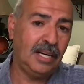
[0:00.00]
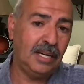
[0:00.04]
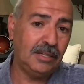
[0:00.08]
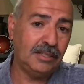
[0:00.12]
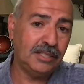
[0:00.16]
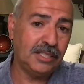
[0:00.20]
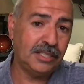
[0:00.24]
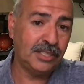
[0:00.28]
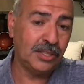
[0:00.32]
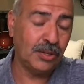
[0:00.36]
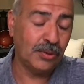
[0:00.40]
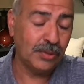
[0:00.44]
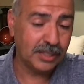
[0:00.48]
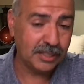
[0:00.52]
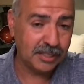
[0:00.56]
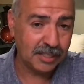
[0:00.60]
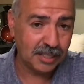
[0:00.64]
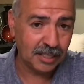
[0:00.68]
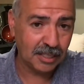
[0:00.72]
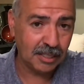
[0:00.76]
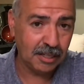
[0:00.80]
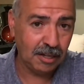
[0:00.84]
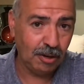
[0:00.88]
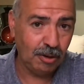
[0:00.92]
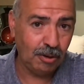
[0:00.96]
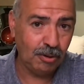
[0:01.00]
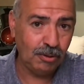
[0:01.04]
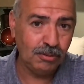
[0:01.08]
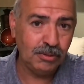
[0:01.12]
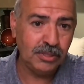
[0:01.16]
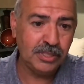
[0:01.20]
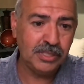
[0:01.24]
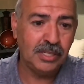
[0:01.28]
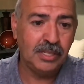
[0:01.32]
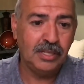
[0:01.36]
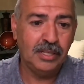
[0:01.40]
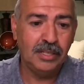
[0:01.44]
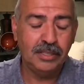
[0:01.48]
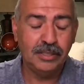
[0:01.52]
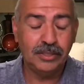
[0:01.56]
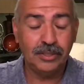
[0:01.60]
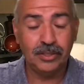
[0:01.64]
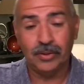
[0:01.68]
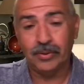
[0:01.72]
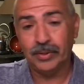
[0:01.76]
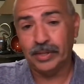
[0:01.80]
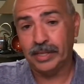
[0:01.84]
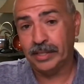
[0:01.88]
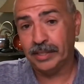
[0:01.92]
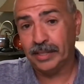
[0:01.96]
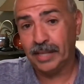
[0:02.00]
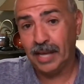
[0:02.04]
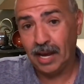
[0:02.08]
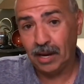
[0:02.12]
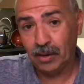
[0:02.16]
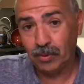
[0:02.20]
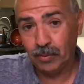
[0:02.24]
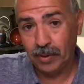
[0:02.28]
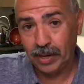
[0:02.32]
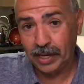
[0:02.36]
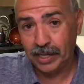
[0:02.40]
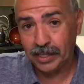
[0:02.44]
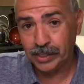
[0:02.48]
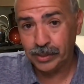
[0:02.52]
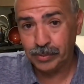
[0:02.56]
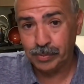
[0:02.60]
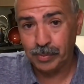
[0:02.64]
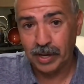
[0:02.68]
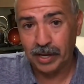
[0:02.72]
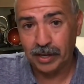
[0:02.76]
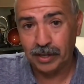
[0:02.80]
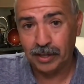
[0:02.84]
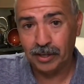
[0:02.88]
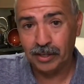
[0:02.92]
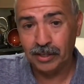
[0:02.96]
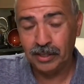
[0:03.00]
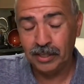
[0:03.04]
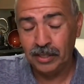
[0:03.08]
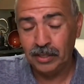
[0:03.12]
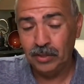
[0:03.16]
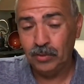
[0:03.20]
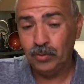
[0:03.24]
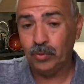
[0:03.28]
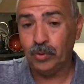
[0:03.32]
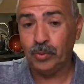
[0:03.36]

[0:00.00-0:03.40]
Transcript: So it's enclosed. So in that way, it's better.